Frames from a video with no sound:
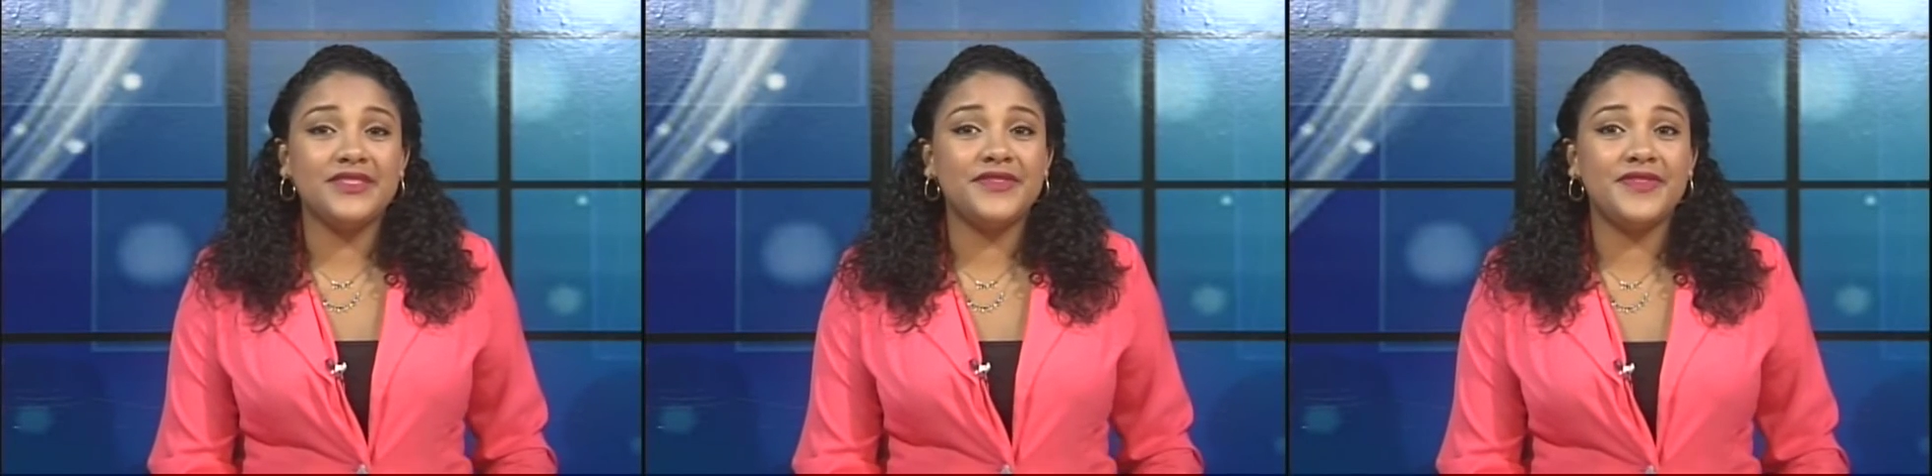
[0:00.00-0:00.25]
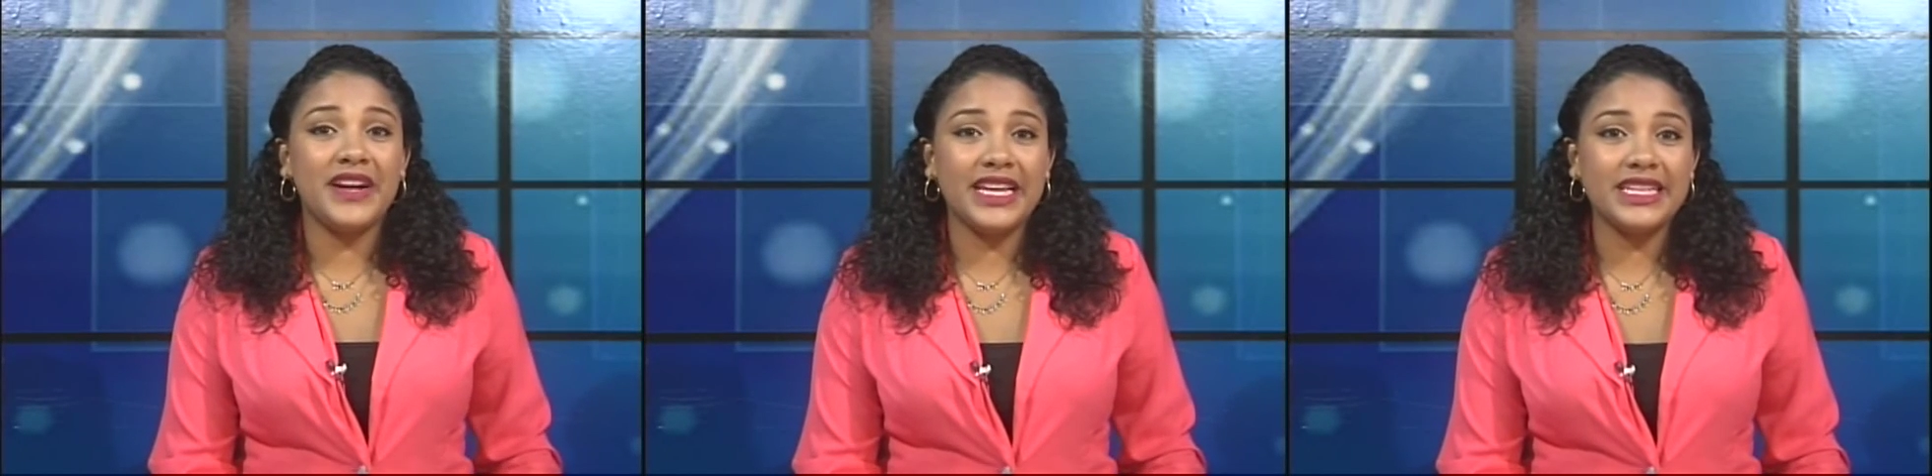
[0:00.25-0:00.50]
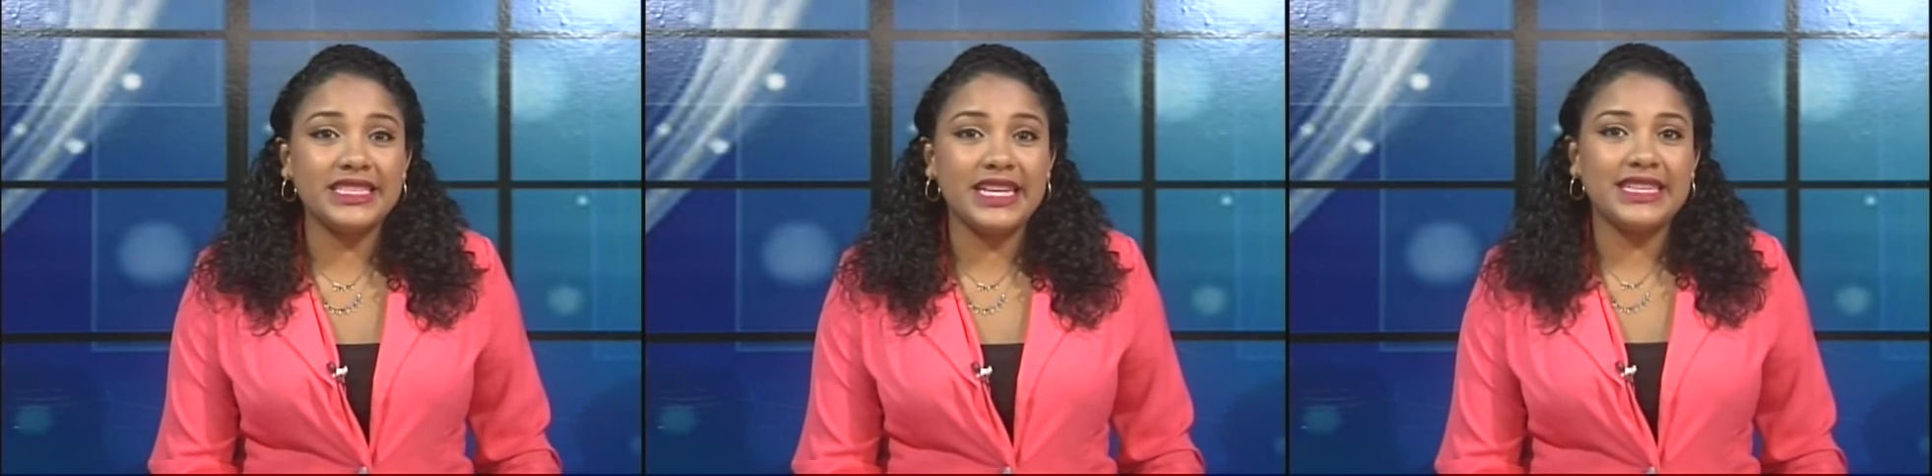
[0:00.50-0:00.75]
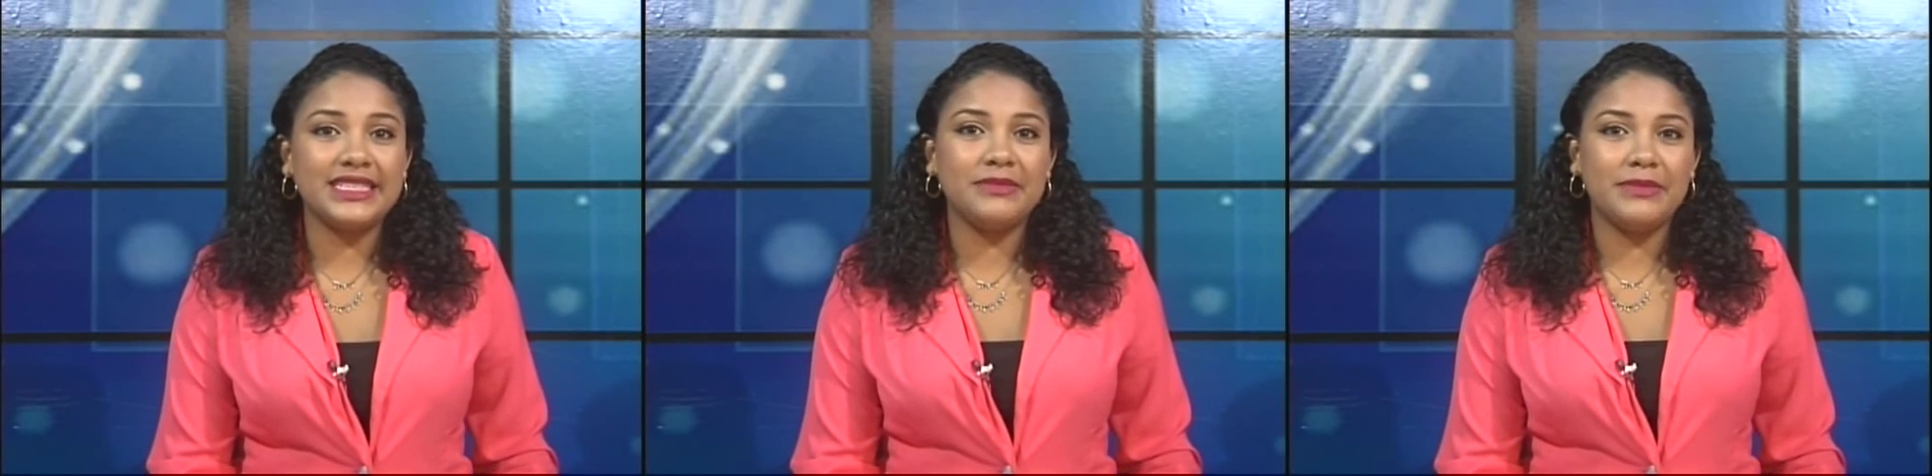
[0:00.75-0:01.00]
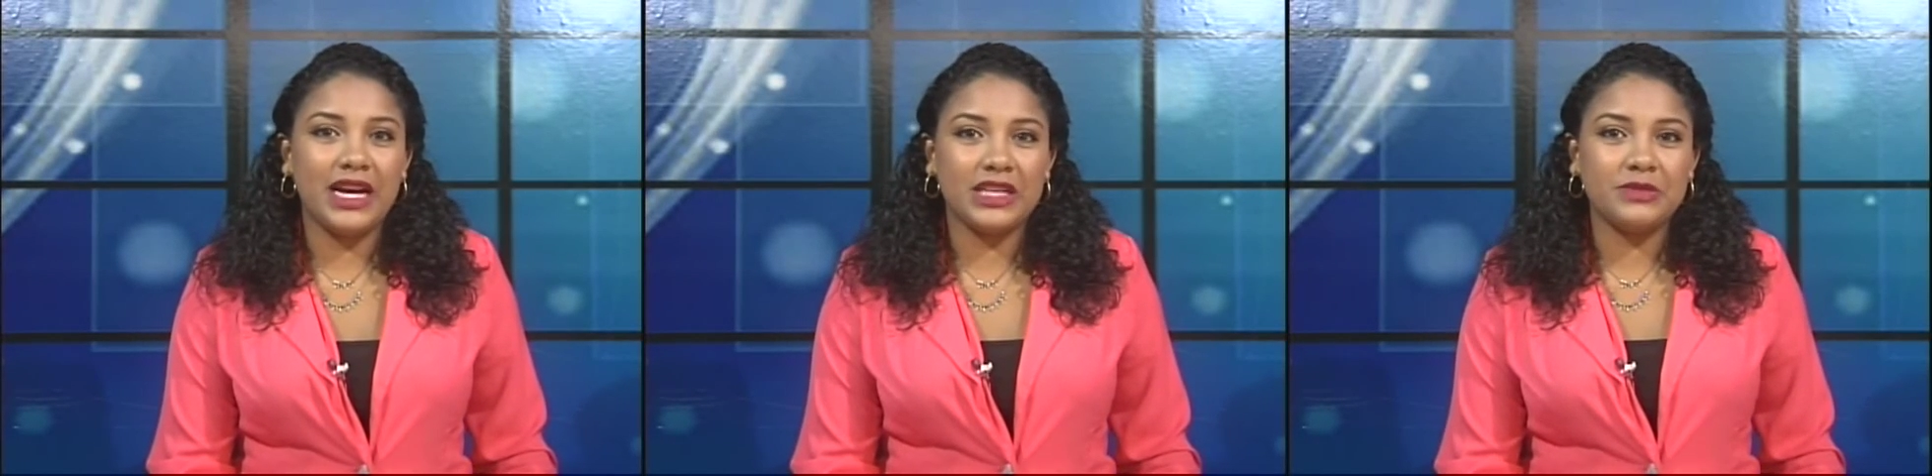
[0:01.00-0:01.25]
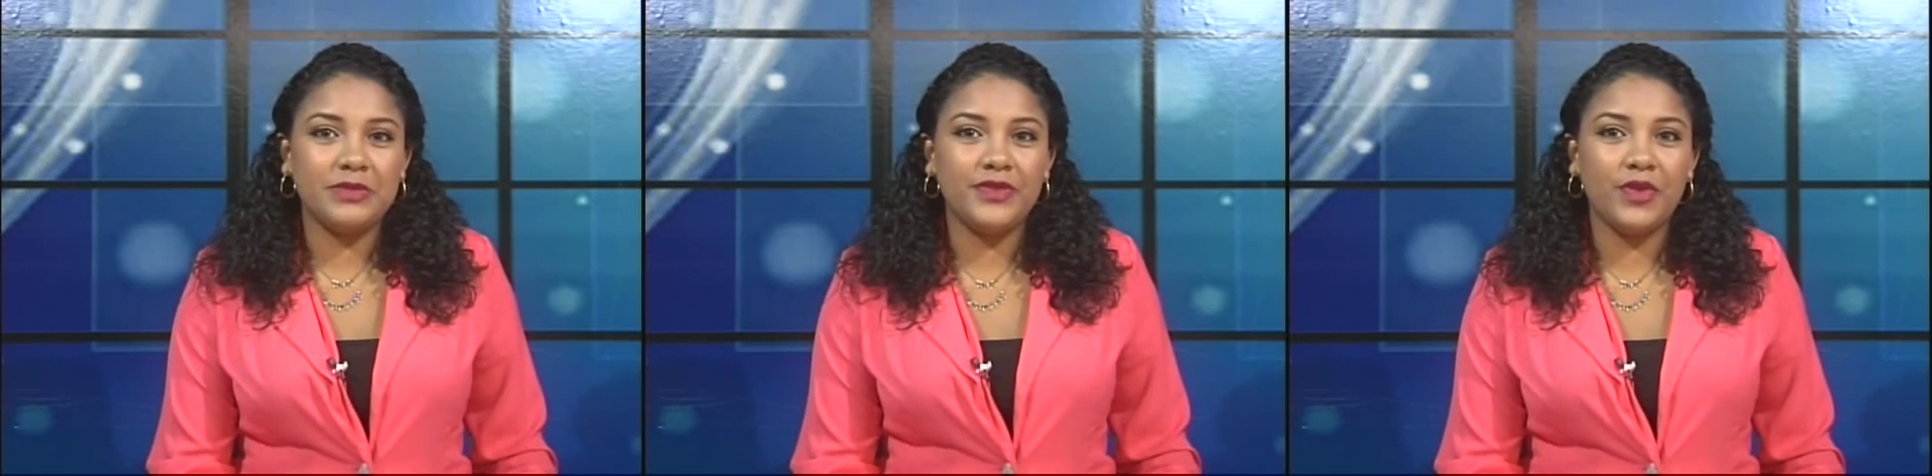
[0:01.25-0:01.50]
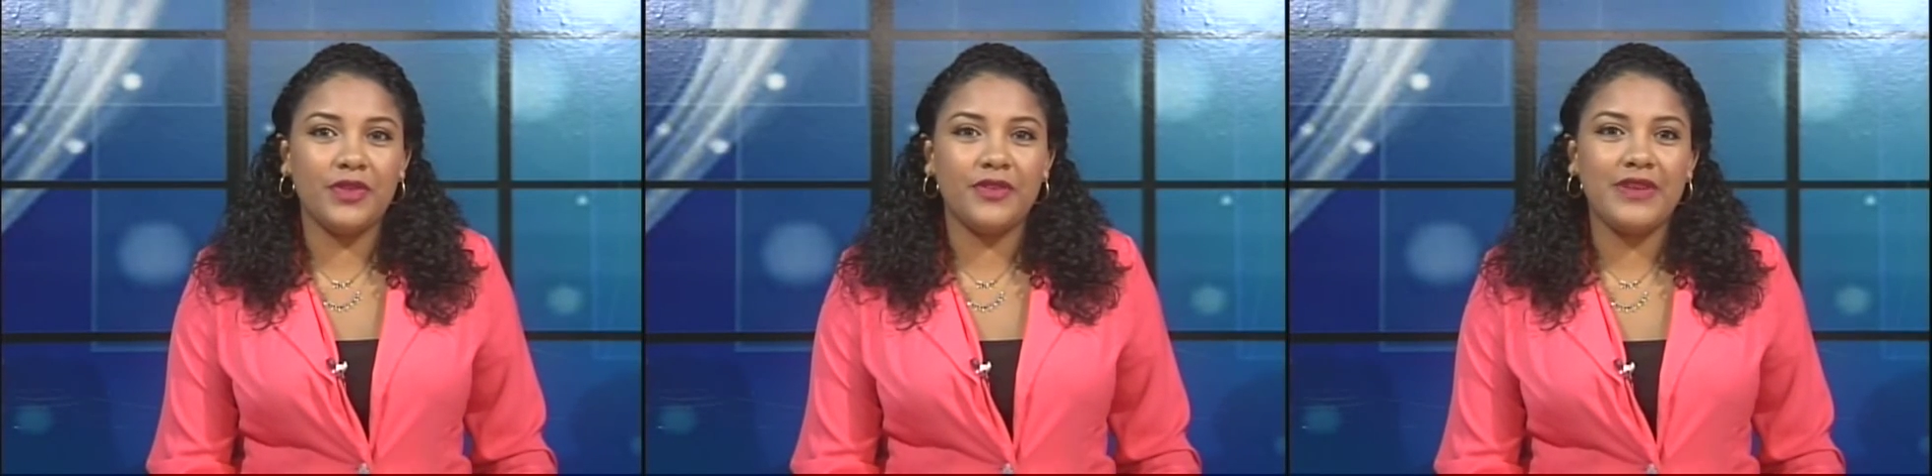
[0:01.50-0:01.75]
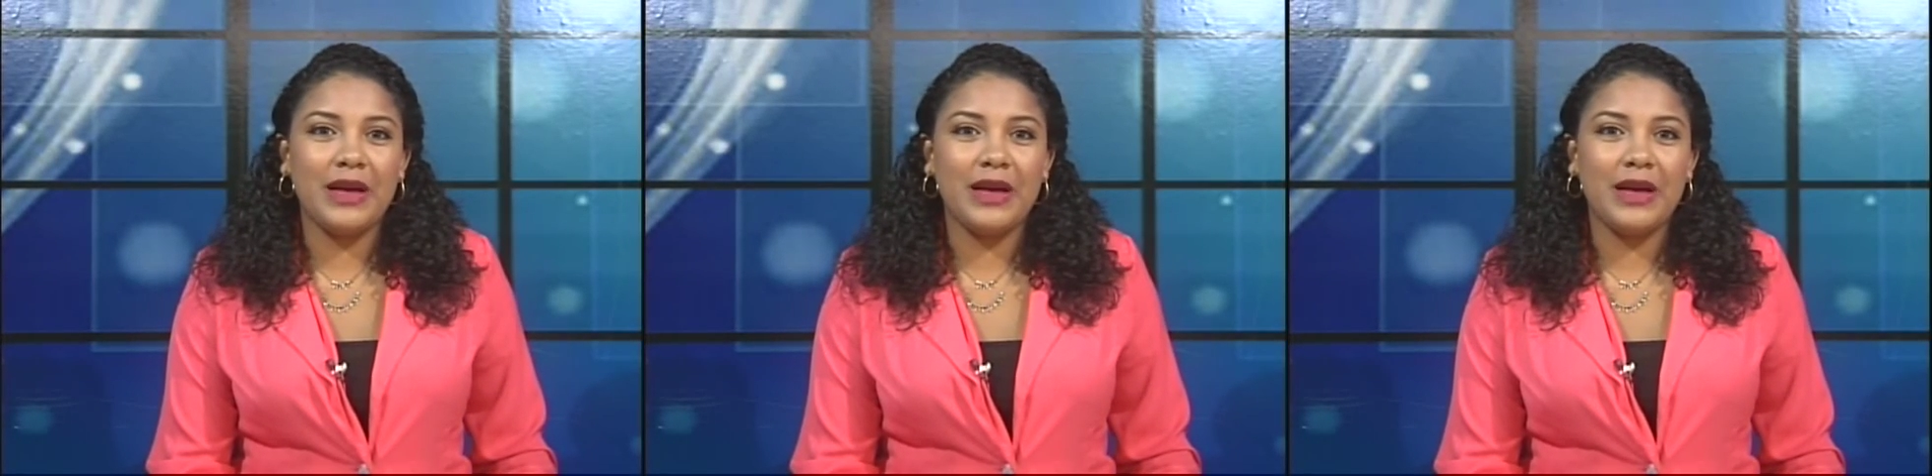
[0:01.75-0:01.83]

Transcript: to finalize the matter before the